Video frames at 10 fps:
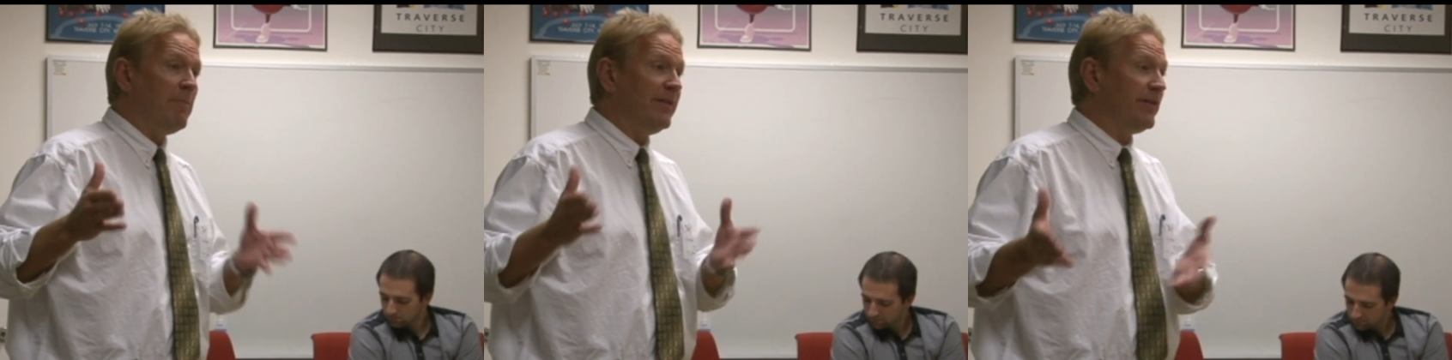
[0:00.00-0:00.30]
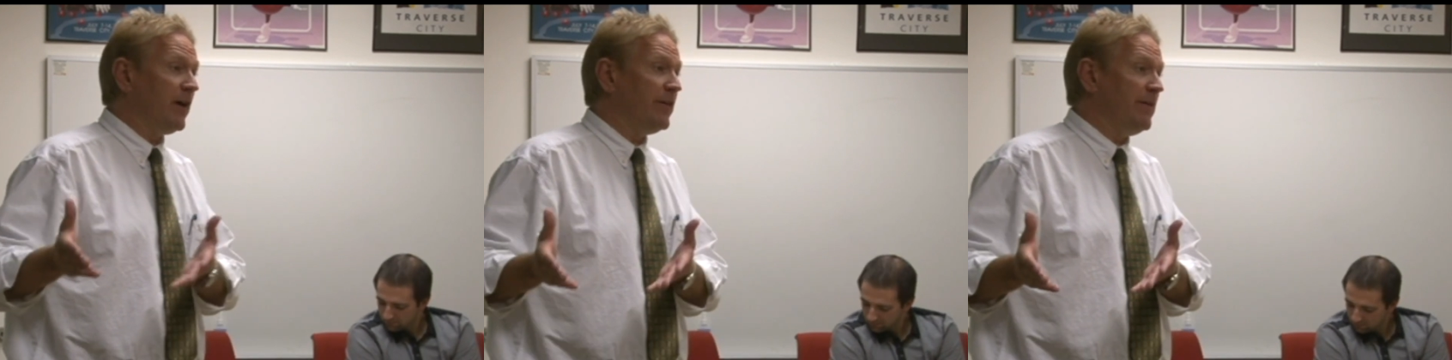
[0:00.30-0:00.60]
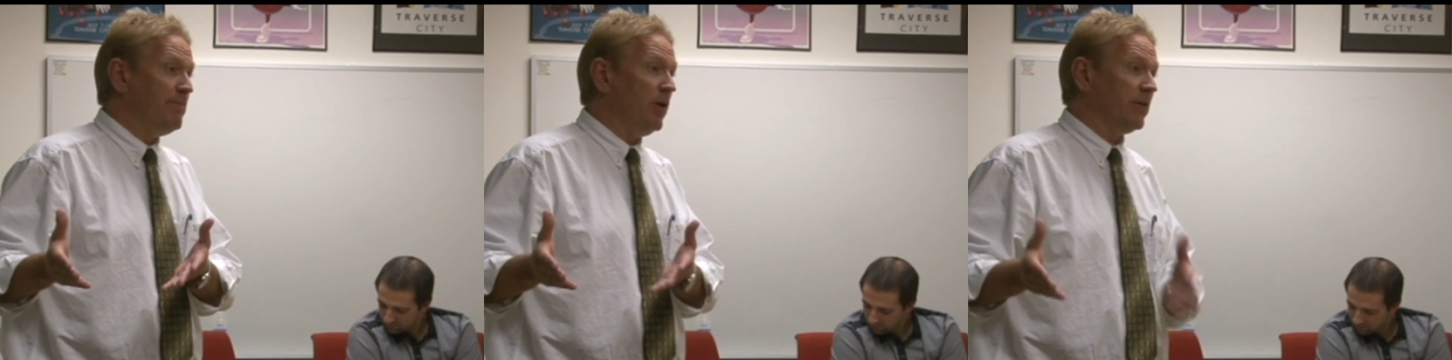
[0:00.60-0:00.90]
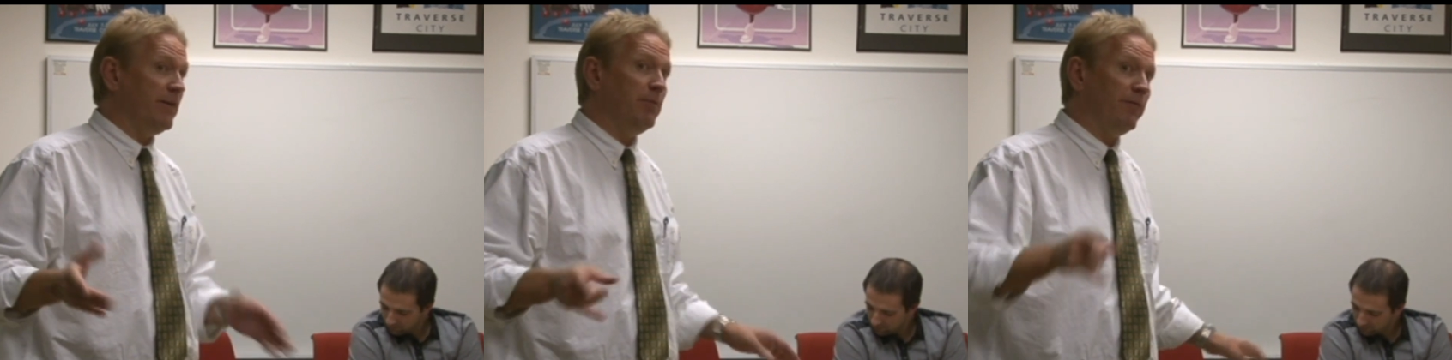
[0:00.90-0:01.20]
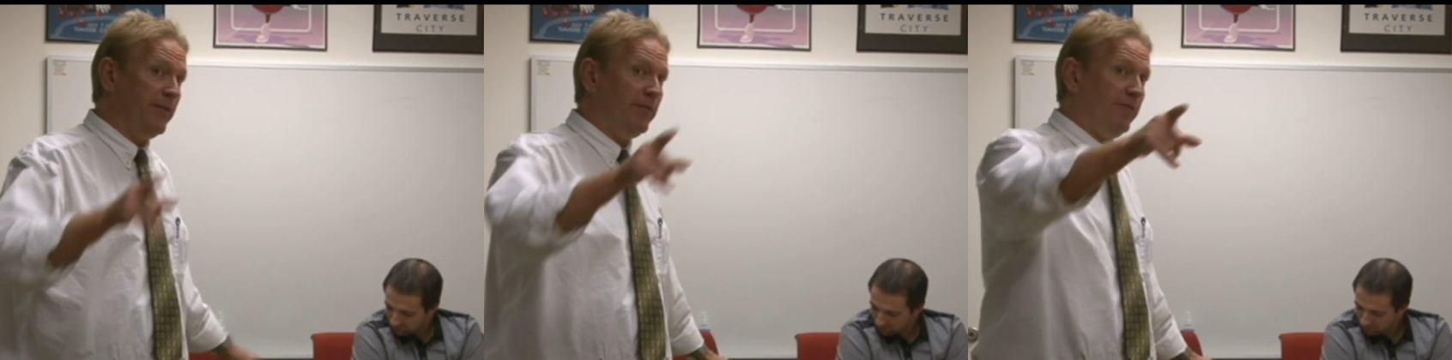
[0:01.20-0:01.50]
Speaker 1: how many of these cars they built, because they
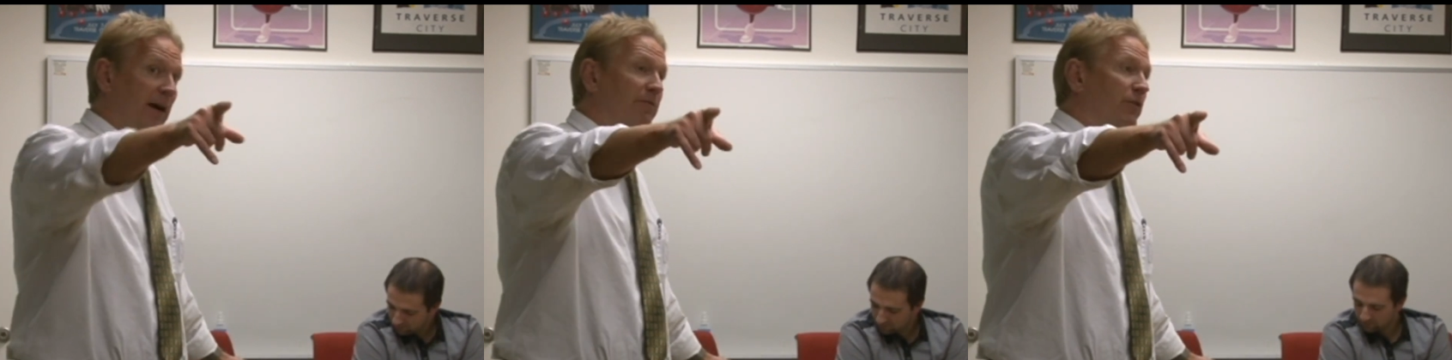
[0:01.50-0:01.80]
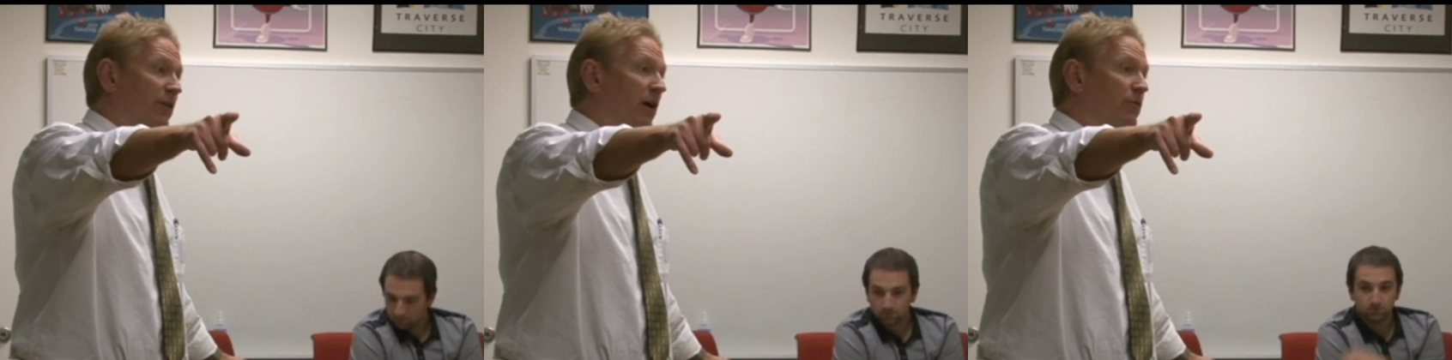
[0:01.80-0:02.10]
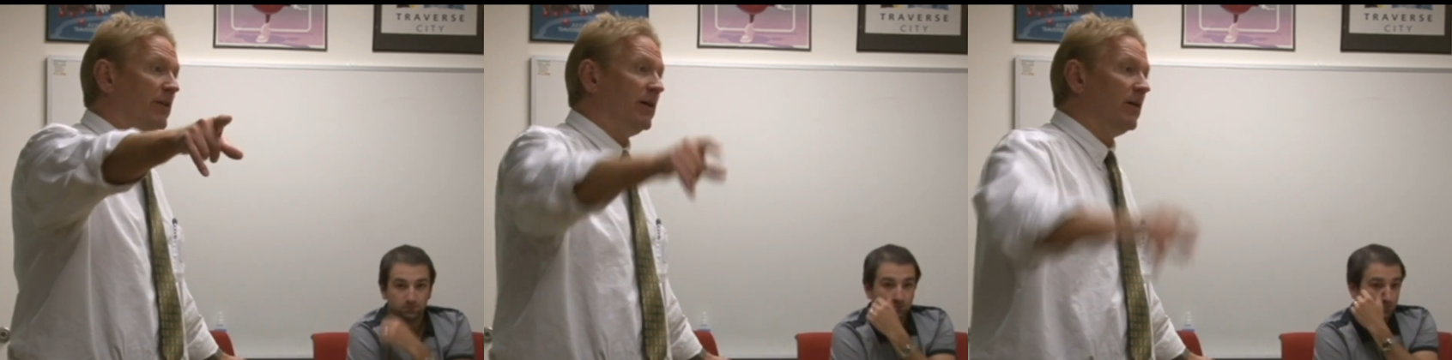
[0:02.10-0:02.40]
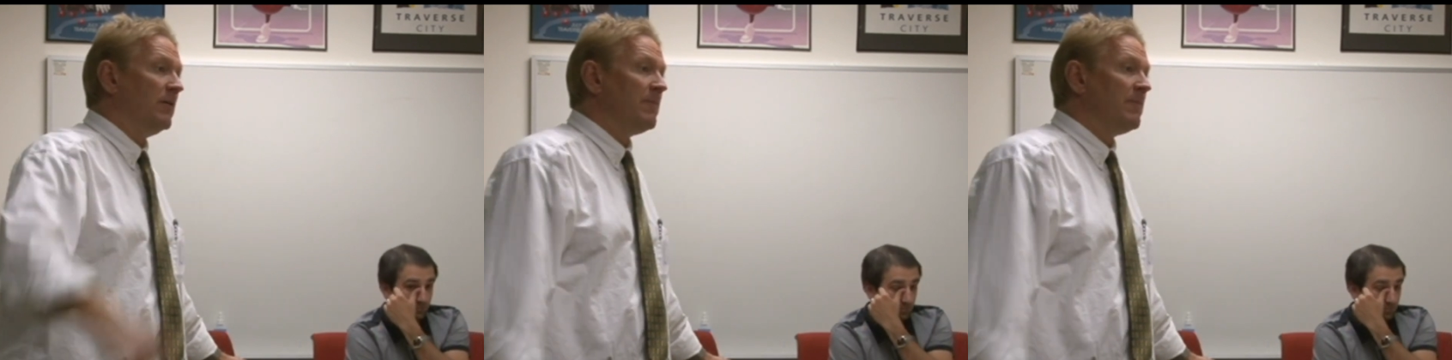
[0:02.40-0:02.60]
built 55 of those cars right there.